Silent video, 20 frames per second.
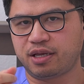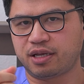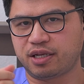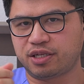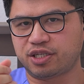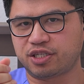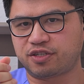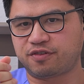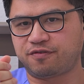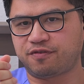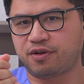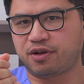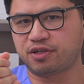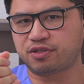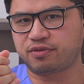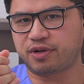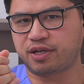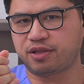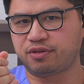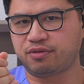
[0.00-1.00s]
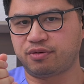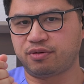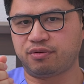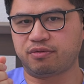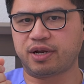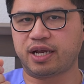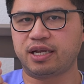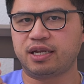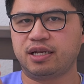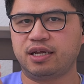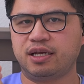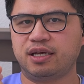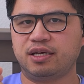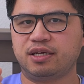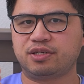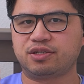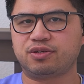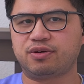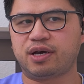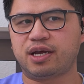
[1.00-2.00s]
it just falls right through, right?
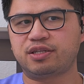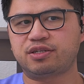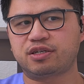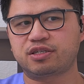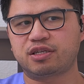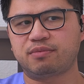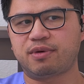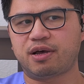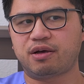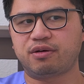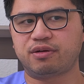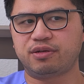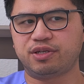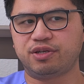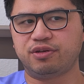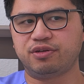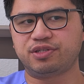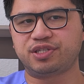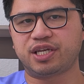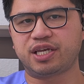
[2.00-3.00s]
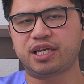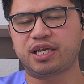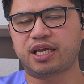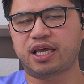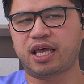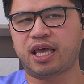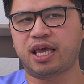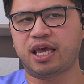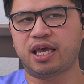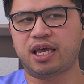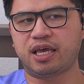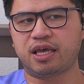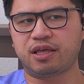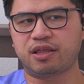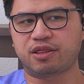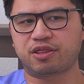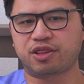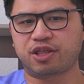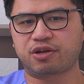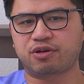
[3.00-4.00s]
So I talked about using
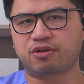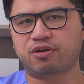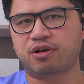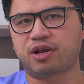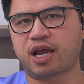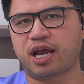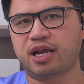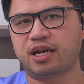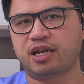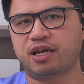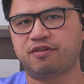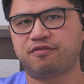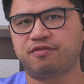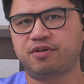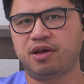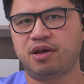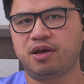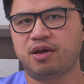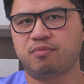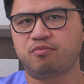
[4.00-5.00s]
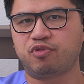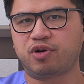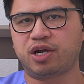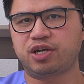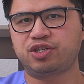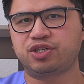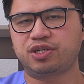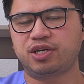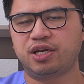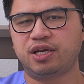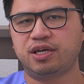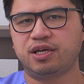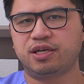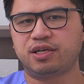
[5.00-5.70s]
a thicker kind of brush.